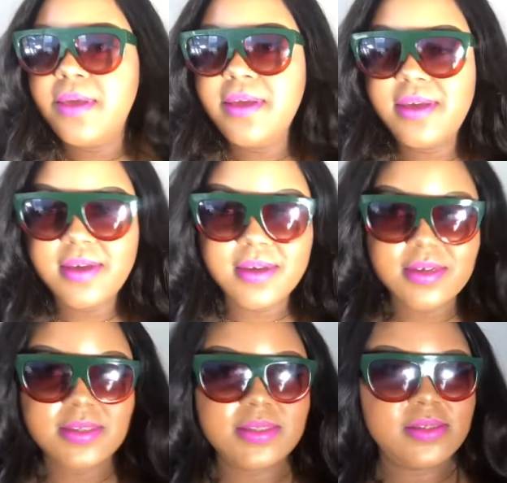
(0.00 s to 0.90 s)

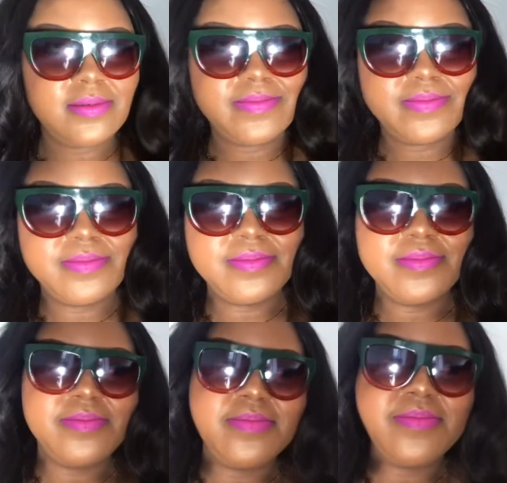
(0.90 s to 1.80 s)
because
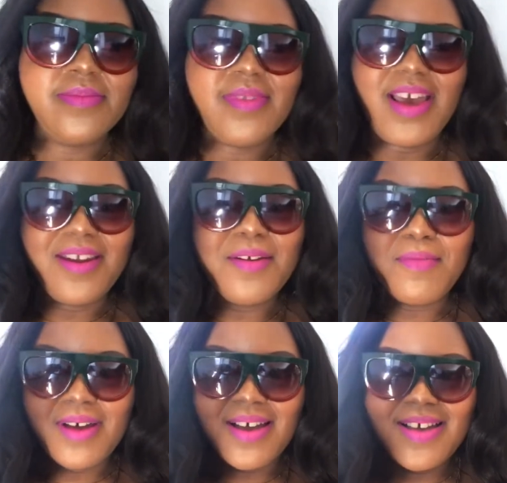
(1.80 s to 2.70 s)
I don't know
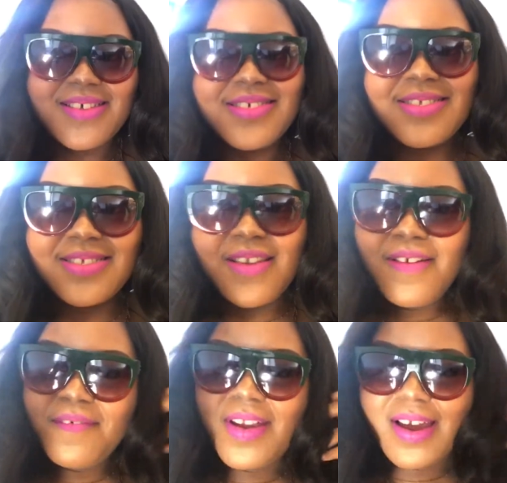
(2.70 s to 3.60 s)
why, I just
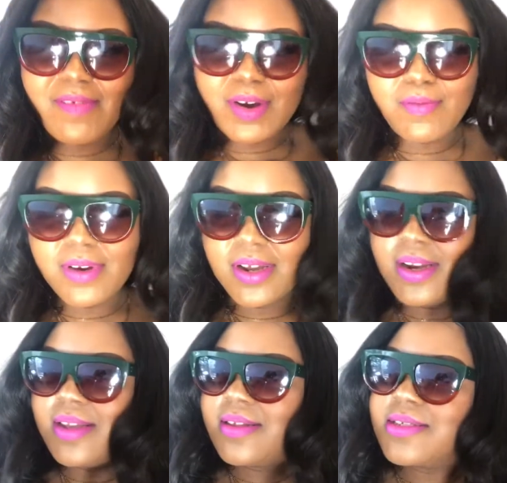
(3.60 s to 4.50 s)
feel like I've
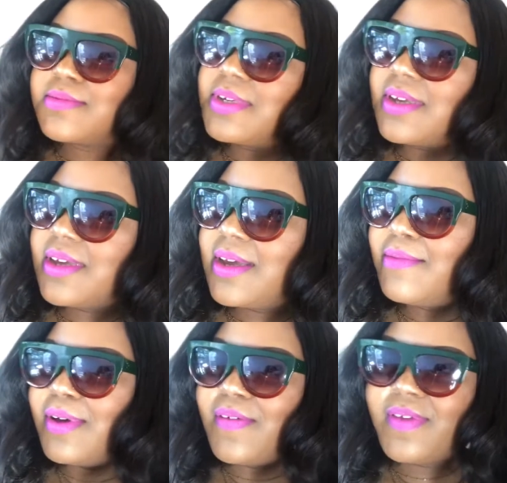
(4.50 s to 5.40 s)
overdone it this
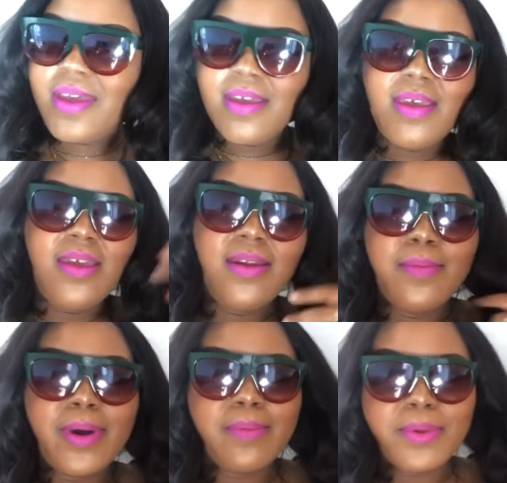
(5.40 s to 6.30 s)
weekend with eating a
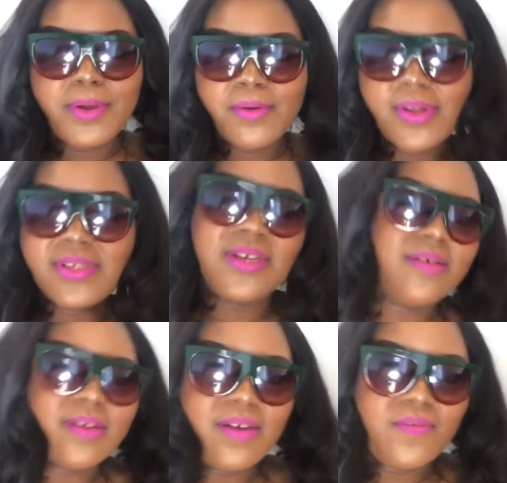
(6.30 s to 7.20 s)
barbecue at the
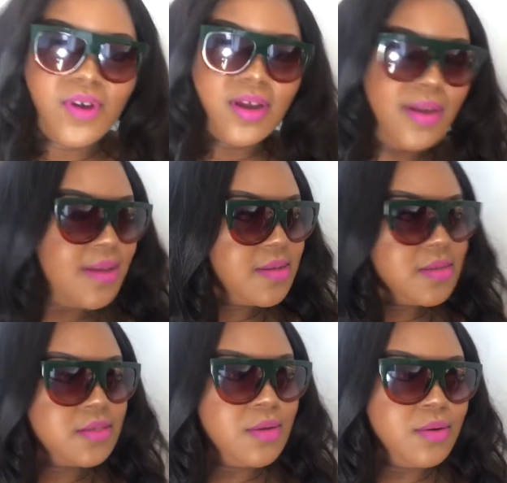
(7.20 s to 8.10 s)
tailgate Friday.
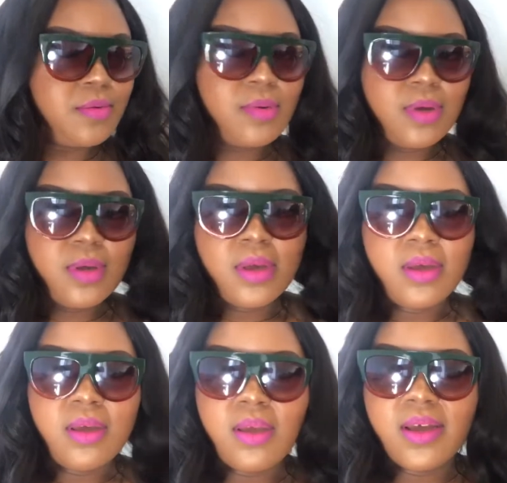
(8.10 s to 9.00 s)
So
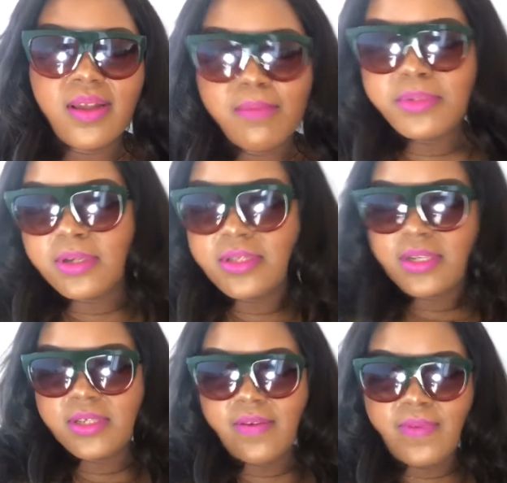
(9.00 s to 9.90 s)
yeah, I think I'm just gonna
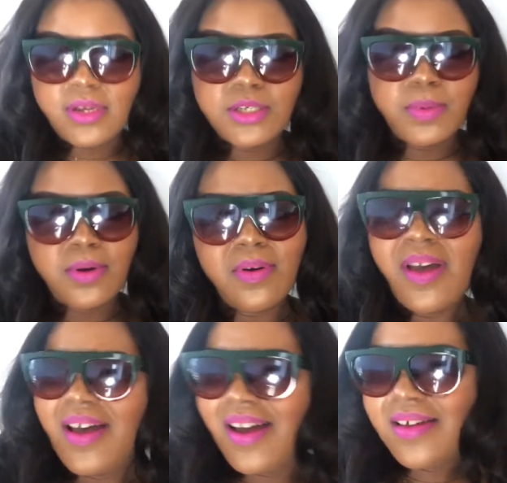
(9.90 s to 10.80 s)
stick to a veggie bowl.
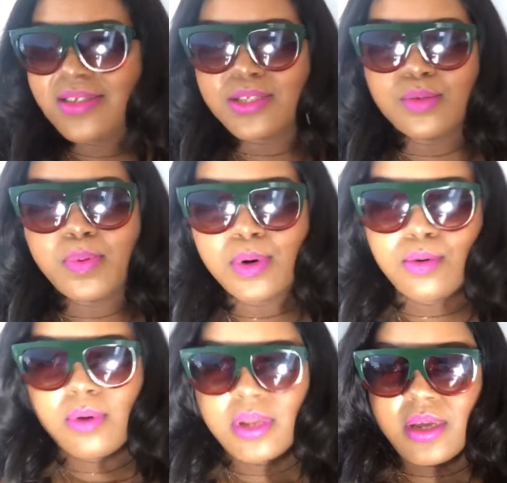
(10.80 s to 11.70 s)
I look super
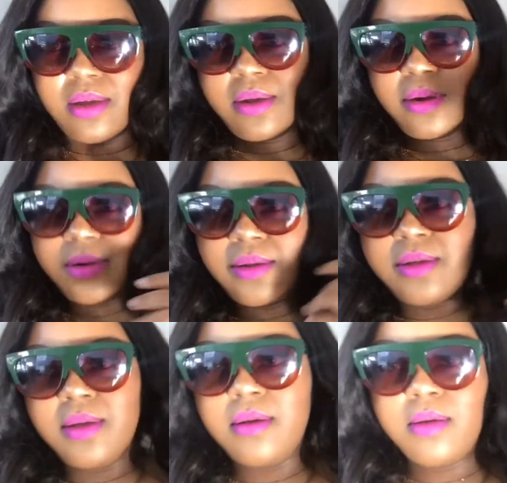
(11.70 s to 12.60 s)
oily in here.
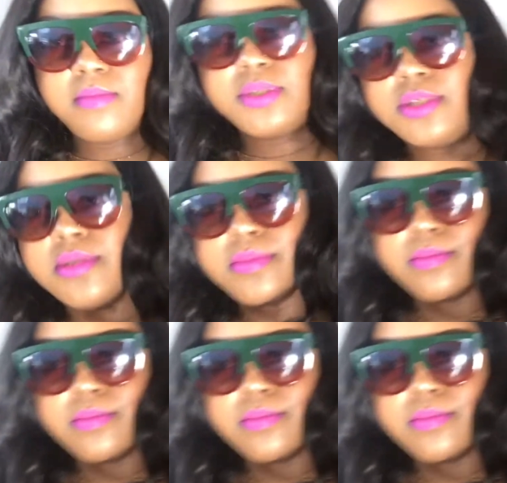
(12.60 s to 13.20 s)
OMG.